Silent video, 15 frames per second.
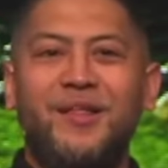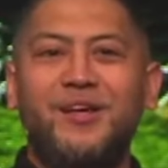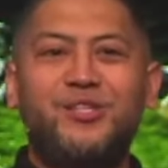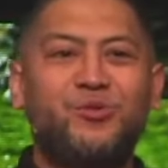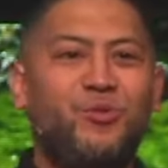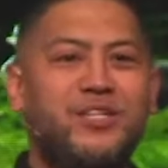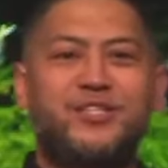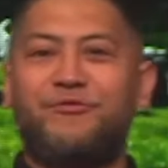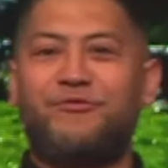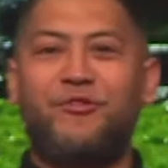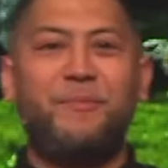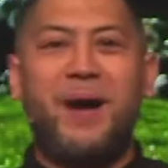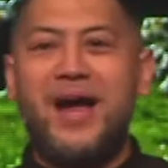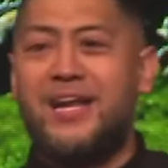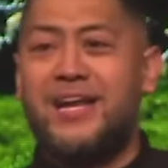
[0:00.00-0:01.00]
This wasn't
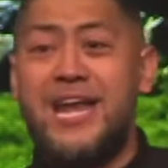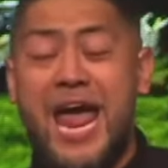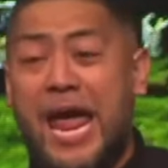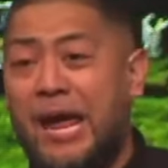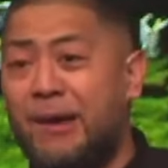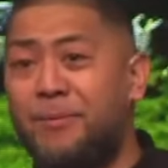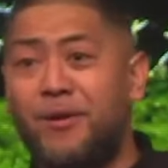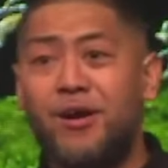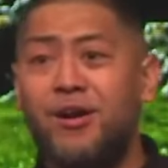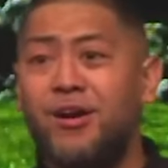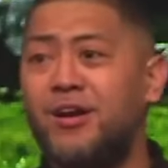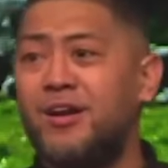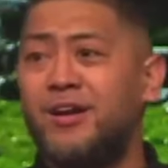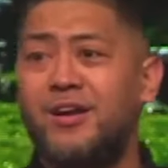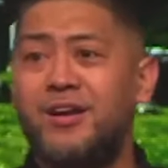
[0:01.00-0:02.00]
for my neighbor.